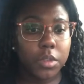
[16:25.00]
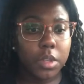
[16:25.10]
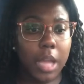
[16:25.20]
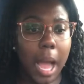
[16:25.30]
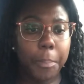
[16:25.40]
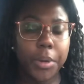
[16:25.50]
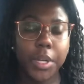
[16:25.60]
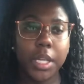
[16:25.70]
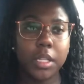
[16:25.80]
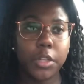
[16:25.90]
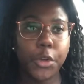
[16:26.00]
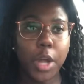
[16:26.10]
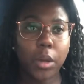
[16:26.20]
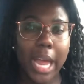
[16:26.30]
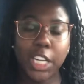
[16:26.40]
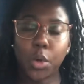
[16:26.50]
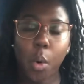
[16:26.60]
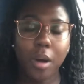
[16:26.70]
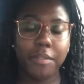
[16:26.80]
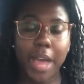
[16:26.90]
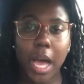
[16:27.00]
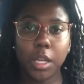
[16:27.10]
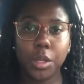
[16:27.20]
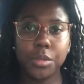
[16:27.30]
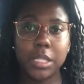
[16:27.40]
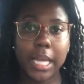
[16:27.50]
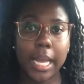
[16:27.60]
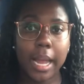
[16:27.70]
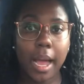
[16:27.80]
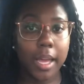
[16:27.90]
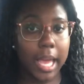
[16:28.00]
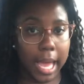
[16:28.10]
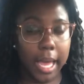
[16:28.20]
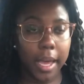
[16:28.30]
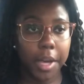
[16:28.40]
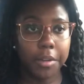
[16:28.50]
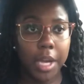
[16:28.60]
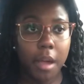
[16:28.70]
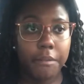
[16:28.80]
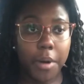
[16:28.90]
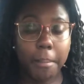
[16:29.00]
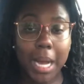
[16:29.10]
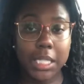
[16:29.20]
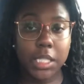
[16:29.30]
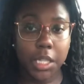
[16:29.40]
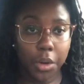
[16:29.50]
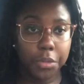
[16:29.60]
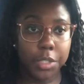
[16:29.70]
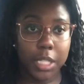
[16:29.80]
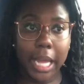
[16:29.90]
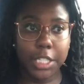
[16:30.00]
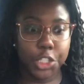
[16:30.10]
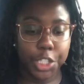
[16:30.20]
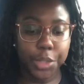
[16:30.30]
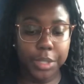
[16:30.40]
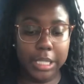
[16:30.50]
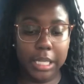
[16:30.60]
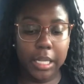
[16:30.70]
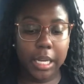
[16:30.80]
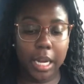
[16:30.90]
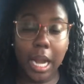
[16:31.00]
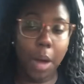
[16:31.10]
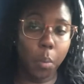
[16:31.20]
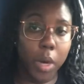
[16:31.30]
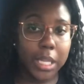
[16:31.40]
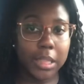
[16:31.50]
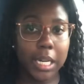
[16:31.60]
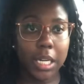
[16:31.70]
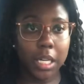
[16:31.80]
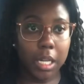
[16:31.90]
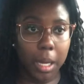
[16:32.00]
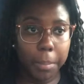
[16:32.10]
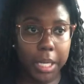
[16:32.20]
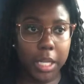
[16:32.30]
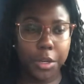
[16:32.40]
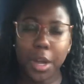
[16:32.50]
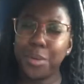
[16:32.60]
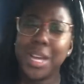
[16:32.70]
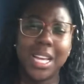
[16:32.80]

I put, you know, like core values that I have for myself, like generally, and I wanted that in a company, you know,